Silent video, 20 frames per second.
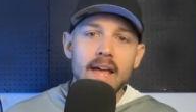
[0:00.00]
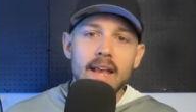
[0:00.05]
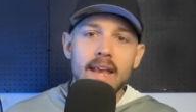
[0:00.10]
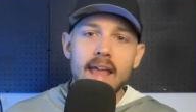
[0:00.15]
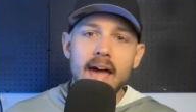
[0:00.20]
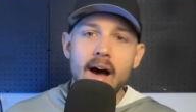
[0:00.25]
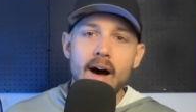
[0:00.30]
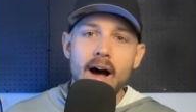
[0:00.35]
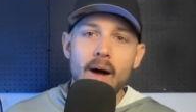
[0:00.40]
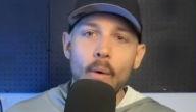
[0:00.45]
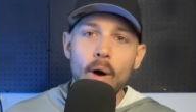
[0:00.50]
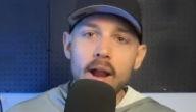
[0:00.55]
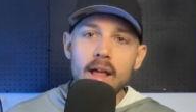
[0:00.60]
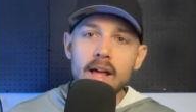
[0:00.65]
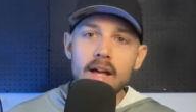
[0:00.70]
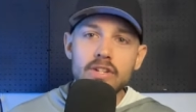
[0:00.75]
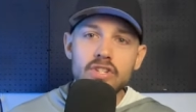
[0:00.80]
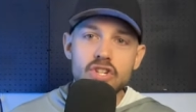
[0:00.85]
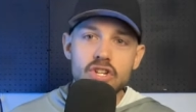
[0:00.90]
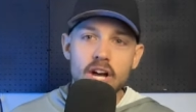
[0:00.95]
now, I
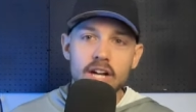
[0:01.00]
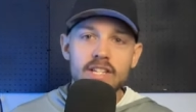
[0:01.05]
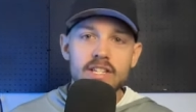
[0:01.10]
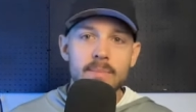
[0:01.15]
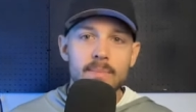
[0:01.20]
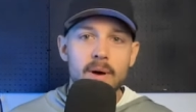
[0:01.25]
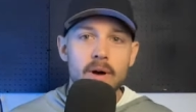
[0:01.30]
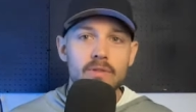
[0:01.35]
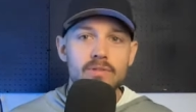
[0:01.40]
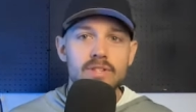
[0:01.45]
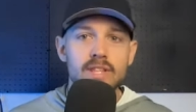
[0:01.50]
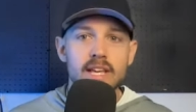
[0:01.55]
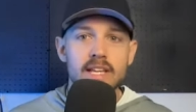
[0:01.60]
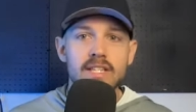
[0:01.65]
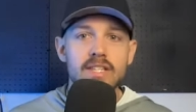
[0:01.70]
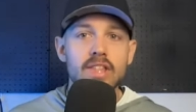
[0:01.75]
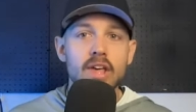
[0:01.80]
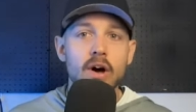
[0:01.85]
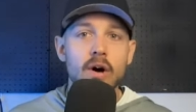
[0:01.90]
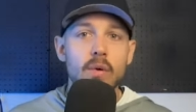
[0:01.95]
want to juxtapose
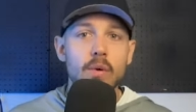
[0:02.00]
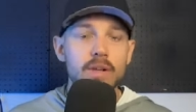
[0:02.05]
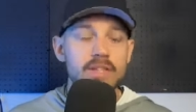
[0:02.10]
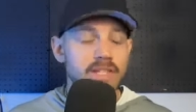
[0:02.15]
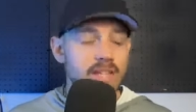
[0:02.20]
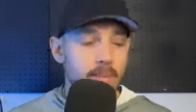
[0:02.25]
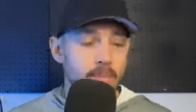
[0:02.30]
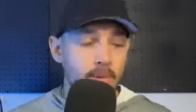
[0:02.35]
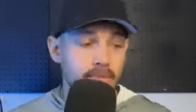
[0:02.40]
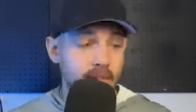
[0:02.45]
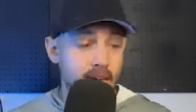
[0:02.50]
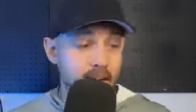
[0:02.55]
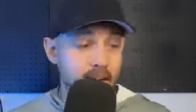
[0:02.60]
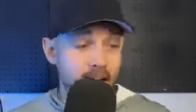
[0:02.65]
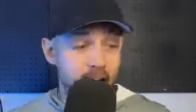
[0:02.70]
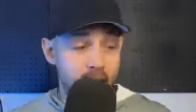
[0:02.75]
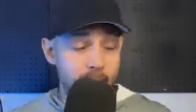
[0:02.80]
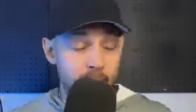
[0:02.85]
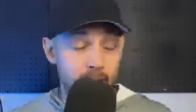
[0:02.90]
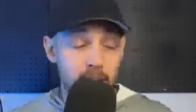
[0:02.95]
this though with someone
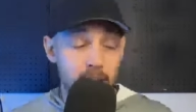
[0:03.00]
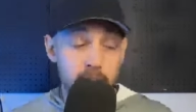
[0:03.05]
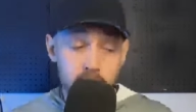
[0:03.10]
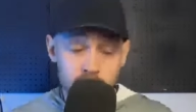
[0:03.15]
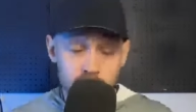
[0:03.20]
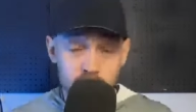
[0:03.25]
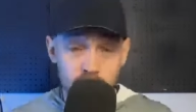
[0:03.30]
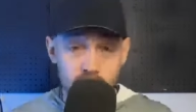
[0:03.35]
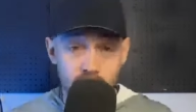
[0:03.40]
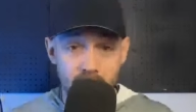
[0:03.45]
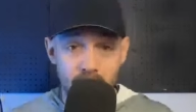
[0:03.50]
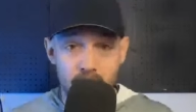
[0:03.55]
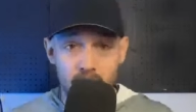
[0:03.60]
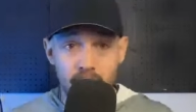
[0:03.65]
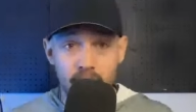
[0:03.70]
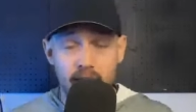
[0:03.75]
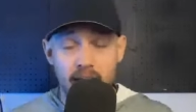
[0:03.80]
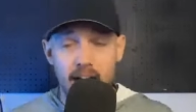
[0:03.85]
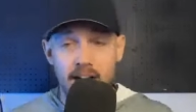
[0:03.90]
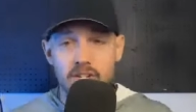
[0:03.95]
that I'm a huge
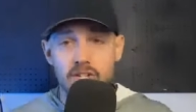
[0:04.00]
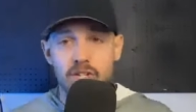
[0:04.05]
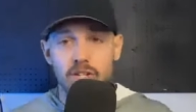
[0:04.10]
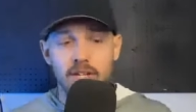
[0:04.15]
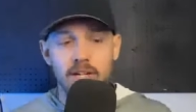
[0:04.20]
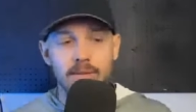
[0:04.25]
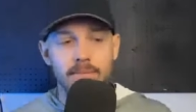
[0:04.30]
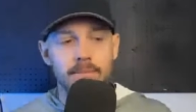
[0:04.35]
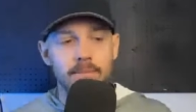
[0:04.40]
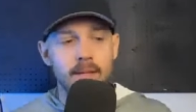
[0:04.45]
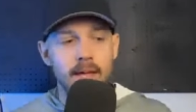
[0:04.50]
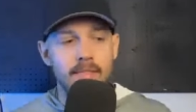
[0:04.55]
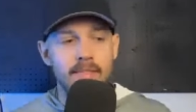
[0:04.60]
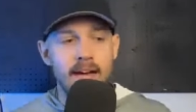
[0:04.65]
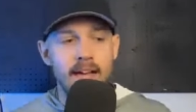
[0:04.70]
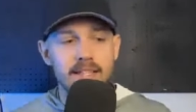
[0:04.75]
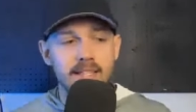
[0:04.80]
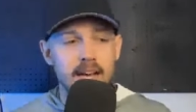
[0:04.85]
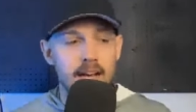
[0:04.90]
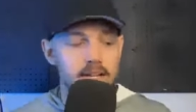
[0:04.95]
fan of actually,
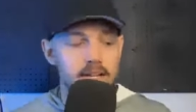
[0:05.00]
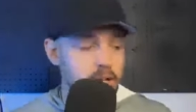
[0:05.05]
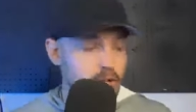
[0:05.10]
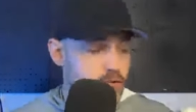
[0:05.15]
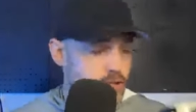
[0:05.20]
and that's on